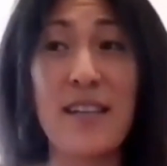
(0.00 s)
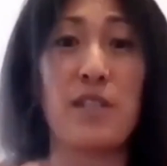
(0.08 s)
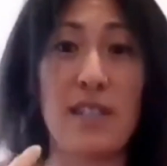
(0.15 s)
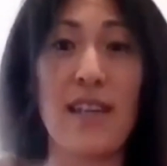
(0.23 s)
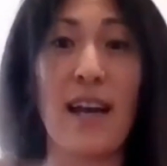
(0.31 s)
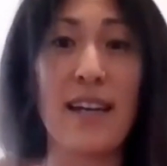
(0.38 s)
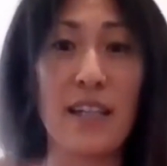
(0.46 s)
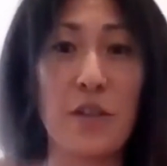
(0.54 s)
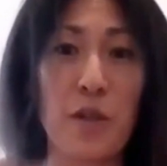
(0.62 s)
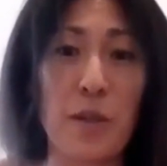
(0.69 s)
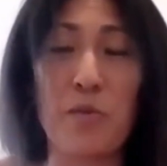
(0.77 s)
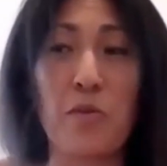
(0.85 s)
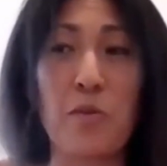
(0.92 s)
designing
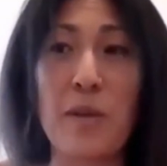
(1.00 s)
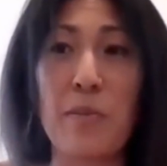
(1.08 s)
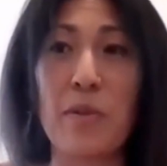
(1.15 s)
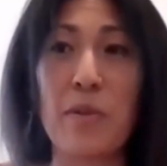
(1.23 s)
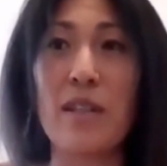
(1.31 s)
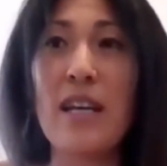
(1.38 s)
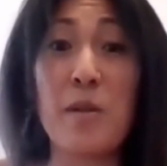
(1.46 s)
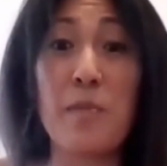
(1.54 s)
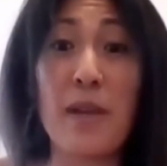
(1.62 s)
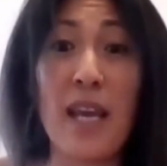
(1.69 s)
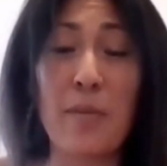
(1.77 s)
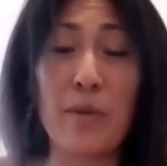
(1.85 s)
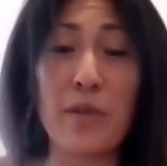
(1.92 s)
trips for people to
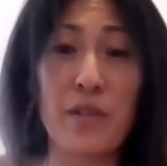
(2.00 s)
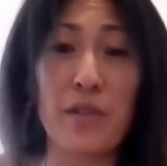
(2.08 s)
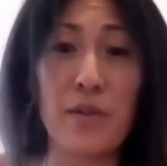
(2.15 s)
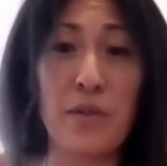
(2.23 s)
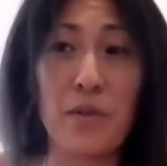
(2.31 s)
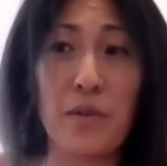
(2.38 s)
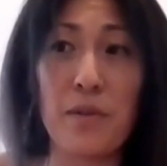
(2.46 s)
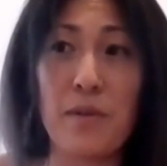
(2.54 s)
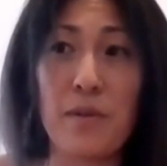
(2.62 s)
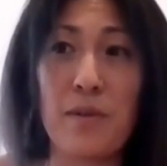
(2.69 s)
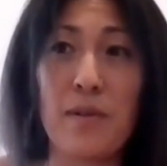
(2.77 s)
be able to